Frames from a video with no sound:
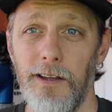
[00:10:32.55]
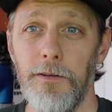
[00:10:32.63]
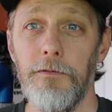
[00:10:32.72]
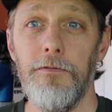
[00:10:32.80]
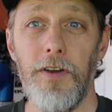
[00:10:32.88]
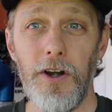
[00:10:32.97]

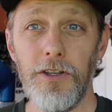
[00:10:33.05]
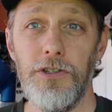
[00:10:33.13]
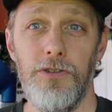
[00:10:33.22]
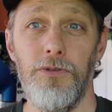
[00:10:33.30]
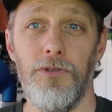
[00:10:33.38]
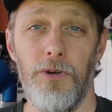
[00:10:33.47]
fairly
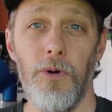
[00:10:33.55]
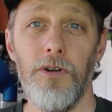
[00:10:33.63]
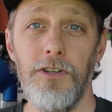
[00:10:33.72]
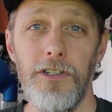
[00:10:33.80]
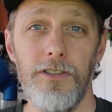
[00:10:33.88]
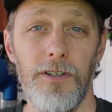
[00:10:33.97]
soon, or at
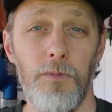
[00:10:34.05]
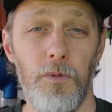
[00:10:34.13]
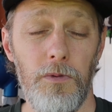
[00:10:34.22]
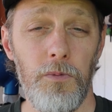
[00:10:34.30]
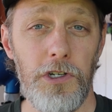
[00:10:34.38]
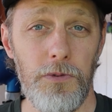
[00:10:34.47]
least
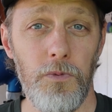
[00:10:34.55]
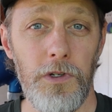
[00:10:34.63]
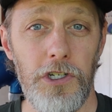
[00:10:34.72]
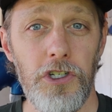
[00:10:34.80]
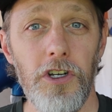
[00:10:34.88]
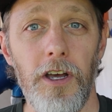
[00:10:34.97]
we
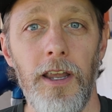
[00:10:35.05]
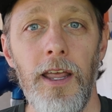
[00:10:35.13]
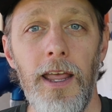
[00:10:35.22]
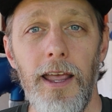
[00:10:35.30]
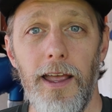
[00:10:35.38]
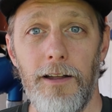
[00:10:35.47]
should.
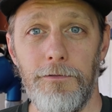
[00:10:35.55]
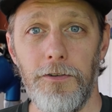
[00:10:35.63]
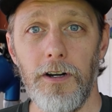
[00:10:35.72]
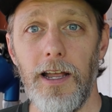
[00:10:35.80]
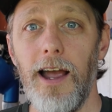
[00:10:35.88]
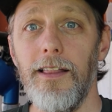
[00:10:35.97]
And
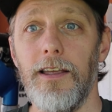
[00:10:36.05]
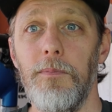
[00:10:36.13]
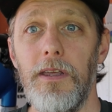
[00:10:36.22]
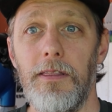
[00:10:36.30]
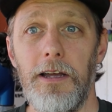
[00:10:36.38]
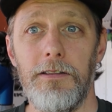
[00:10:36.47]
for a guy like
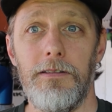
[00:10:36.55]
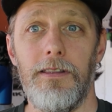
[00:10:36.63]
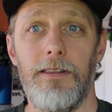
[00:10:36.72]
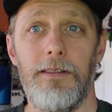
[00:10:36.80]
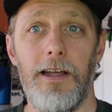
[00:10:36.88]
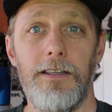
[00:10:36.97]
me,
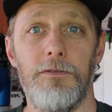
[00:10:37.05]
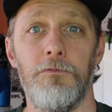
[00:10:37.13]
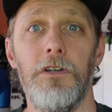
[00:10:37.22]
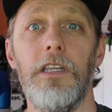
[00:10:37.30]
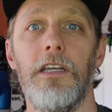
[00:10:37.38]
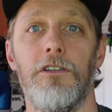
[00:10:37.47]
that's
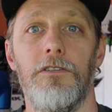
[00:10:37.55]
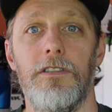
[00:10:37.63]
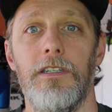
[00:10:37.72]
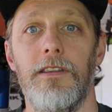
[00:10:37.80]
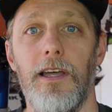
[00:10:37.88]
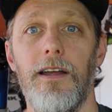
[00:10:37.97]
really
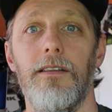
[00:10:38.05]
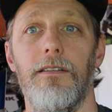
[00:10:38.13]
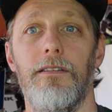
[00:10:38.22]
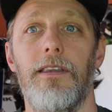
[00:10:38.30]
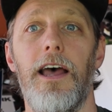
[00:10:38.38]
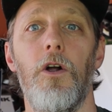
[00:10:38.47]
interesting.
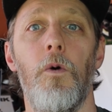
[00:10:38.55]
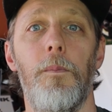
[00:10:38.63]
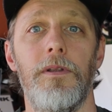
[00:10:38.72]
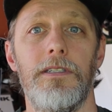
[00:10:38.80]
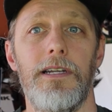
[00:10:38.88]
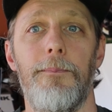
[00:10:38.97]
That
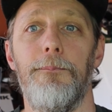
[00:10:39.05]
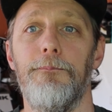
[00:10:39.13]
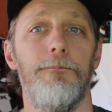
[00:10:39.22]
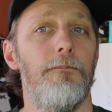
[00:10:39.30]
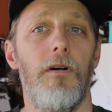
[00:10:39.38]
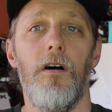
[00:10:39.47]
opens up
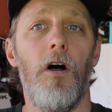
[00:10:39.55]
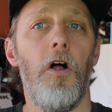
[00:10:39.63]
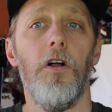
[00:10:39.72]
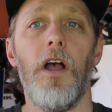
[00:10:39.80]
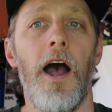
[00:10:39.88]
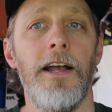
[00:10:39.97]

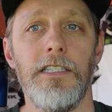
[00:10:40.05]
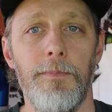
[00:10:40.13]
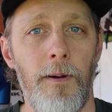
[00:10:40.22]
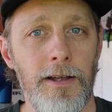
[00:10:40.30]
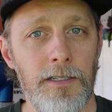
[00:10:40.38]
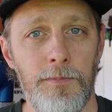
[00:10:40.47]
all kinds of
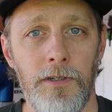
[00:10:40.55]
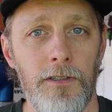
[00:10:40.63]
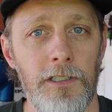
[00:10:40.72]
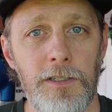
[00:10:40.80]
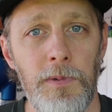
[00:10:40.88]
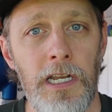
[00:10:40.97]

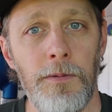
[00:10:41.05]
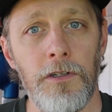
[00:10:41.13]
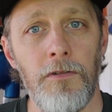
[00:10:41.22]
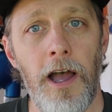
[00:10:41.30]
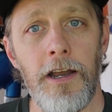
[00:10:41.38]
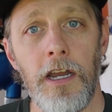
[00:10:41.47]
possibilities, being able to
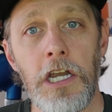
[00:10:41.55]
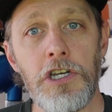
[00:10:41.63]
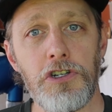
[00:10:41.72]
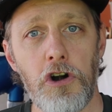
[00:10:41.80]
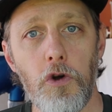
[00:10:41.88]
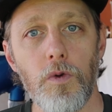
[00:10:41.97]
ride
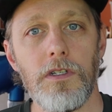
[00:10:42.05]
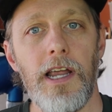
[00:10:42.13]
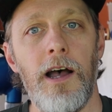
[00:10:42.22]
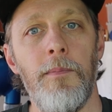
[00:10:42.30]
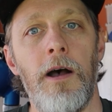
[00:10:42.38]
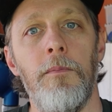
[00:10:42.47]

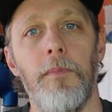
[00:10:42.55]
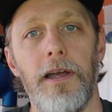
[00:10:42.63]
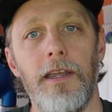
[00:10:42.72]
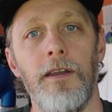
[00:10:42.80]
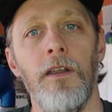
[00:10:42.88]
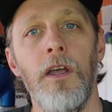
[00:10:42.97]
enduro-style mountain
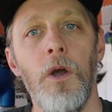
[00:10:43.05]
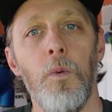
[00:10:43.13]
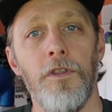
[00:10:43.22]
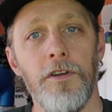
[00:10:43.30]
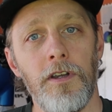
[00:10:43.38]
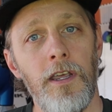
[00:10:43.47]
biking
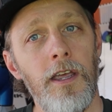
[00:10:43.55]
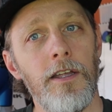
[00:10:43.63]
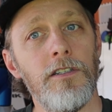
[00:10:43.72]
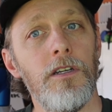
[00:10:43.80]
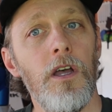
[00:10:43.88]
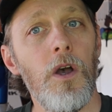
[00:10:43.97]
with your
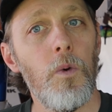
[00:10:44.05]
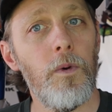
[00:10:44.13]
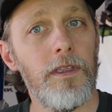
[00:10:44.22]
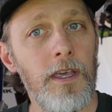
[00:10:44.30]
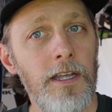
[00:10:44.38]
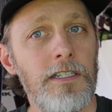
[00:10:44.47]
kids,
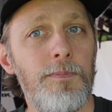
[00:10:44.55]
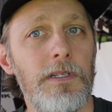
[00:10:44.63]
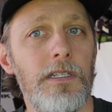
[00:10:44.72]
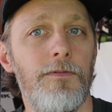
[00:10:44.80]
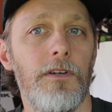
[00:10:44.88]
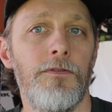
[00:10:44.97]
with
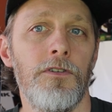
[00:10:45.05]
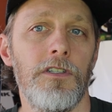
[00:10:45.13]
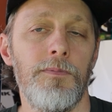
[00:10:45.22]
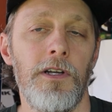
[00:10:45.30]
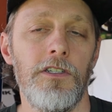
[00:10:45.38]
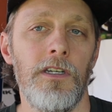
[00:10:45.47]
kid-specific full
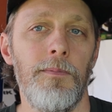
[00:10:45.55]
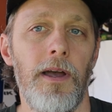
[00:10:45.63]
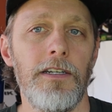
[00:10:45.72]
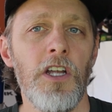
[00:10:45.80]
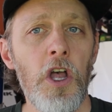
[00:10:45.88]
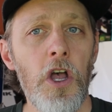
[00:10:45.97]
suspension e-bikes.